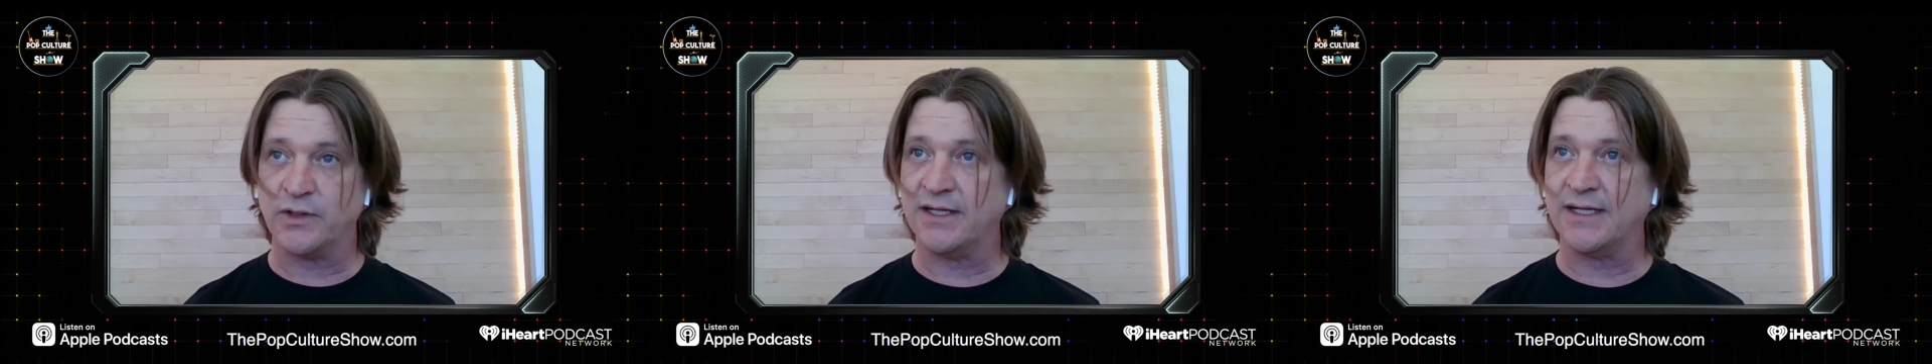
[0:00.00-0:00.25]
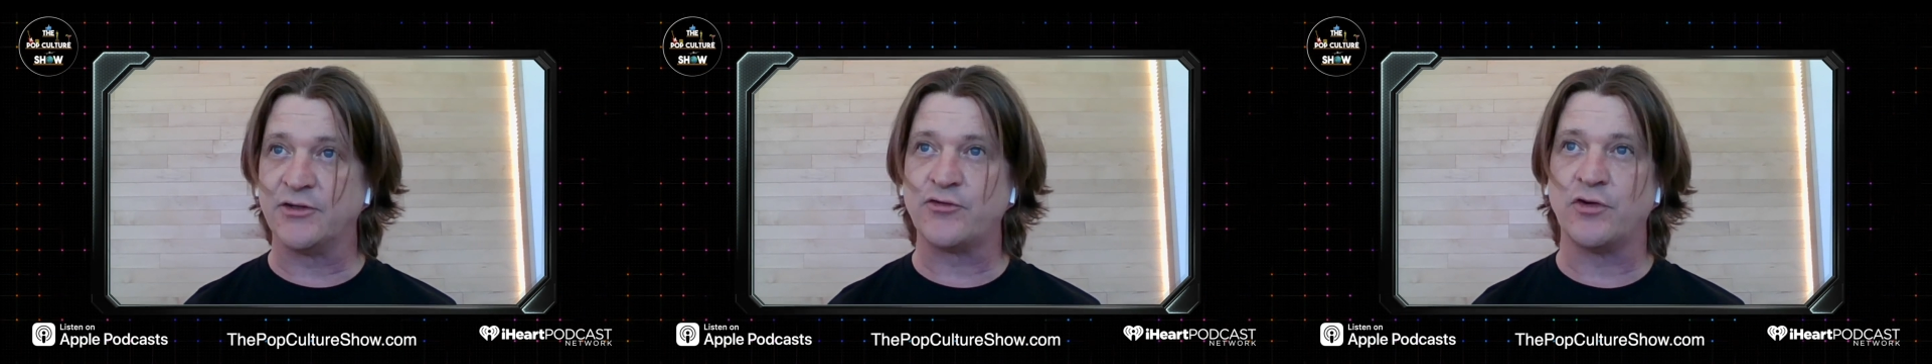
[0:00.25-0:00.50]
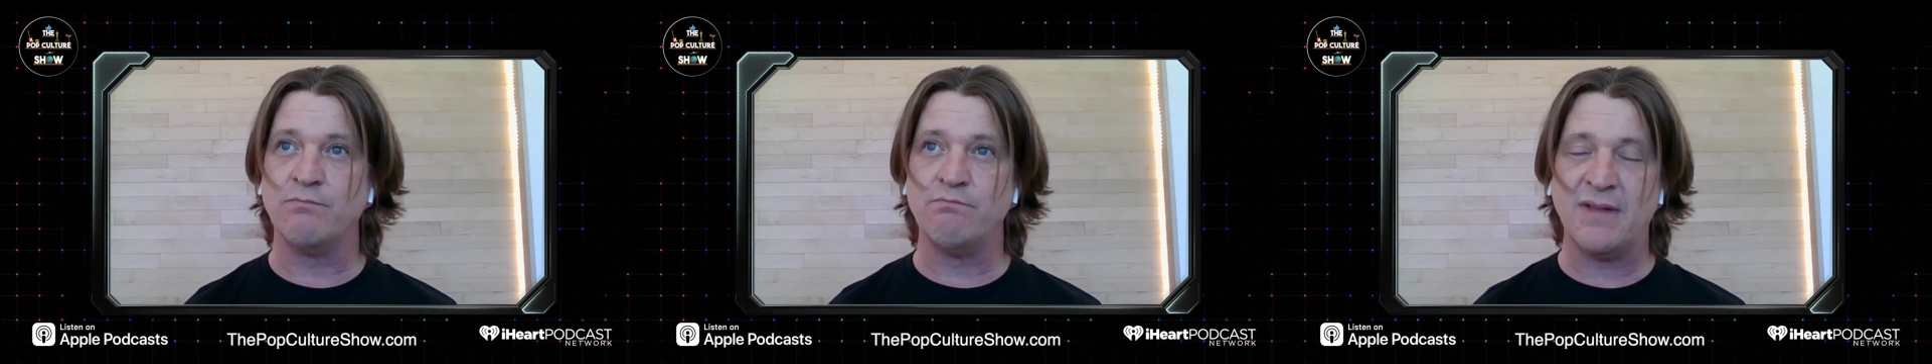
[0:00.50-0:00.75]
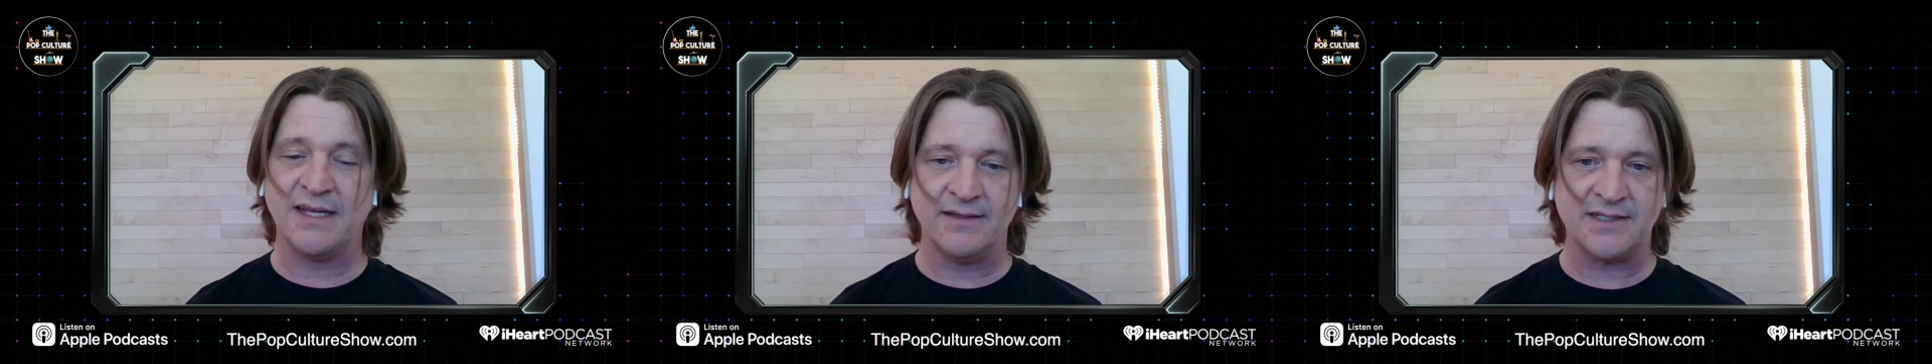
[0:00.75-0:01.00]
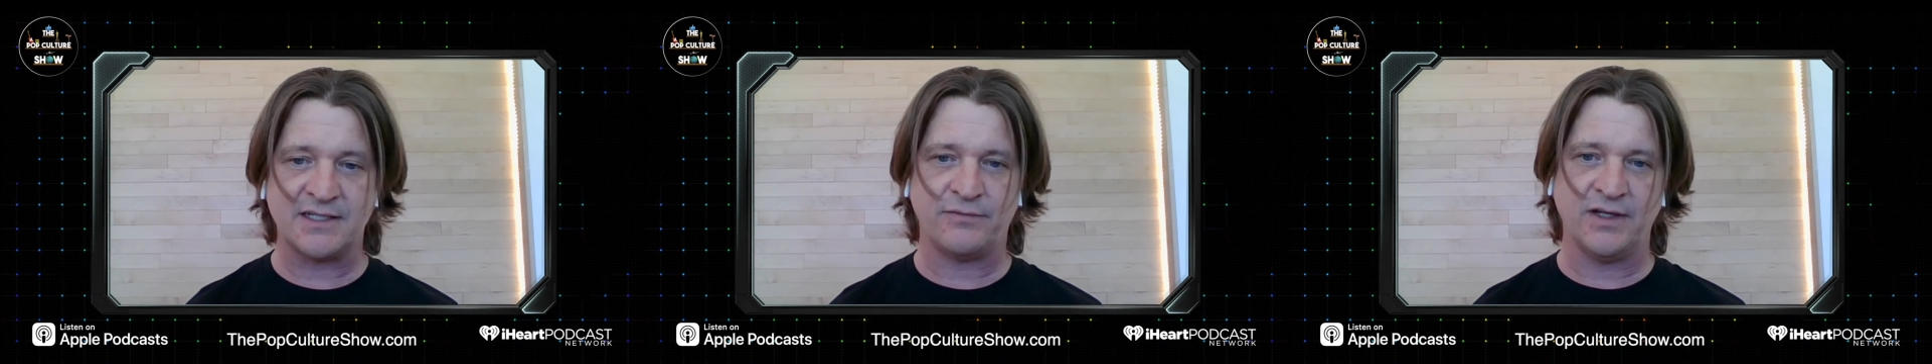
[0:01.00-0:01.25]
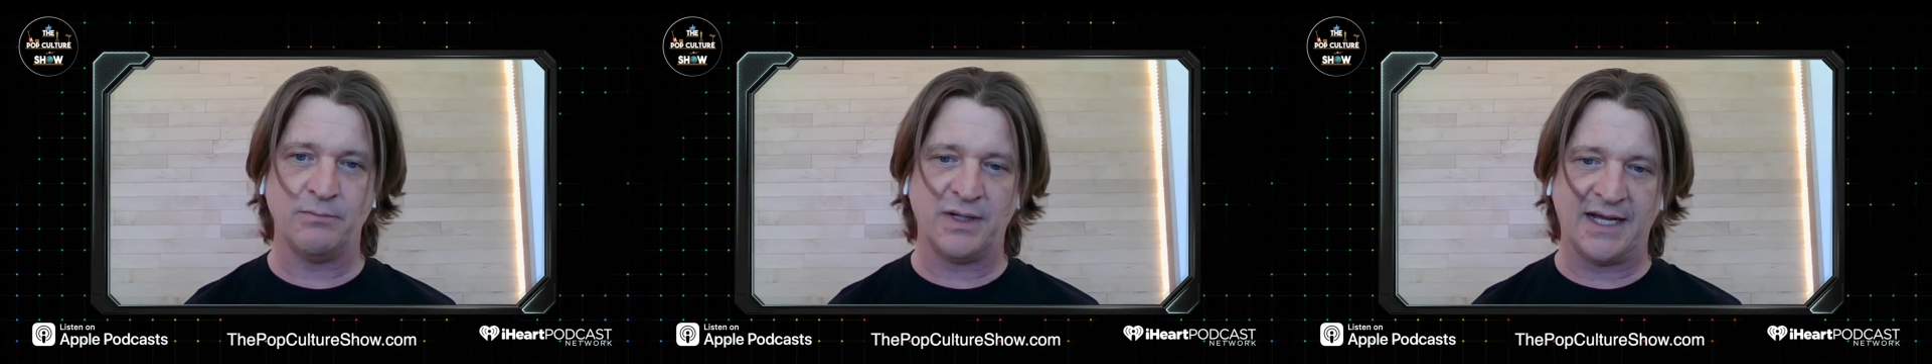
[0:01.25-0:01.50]
We're getting tremendous
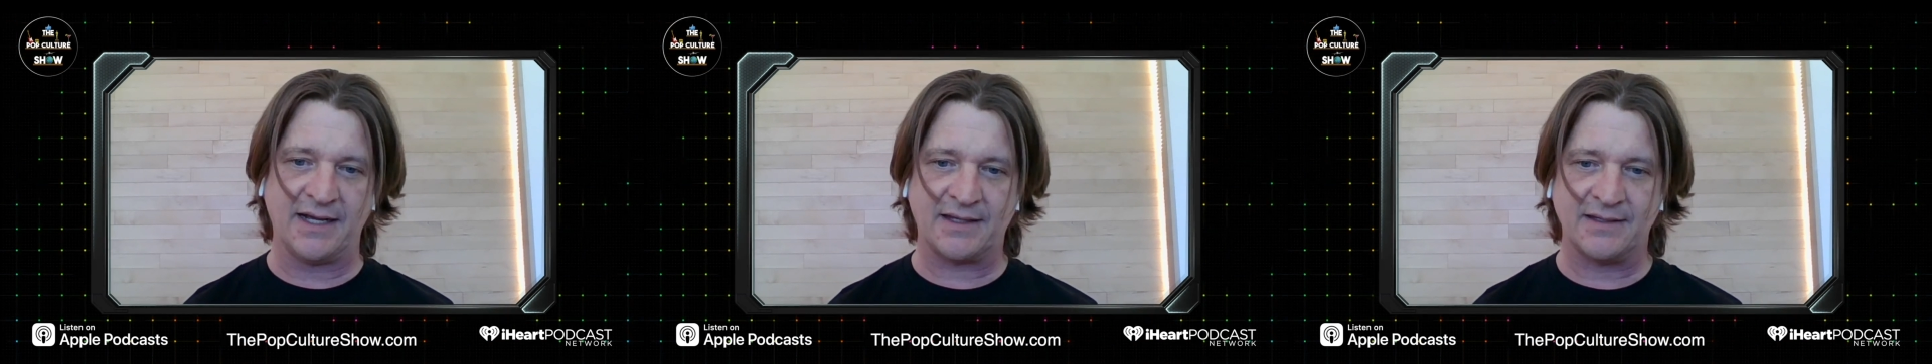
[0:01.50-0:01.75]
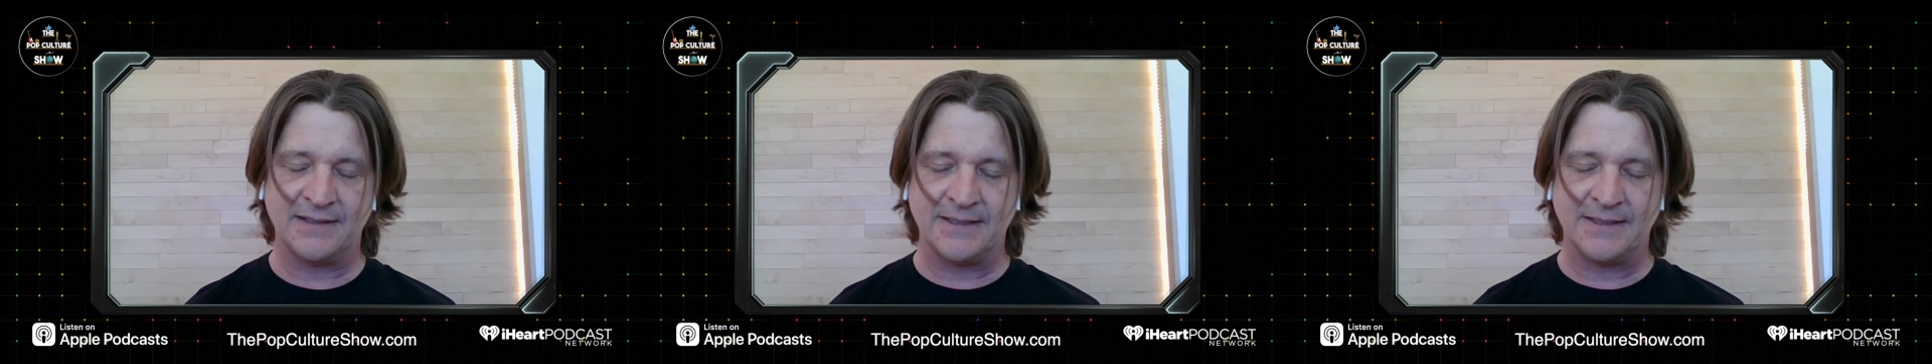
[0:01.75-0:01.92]
feedback.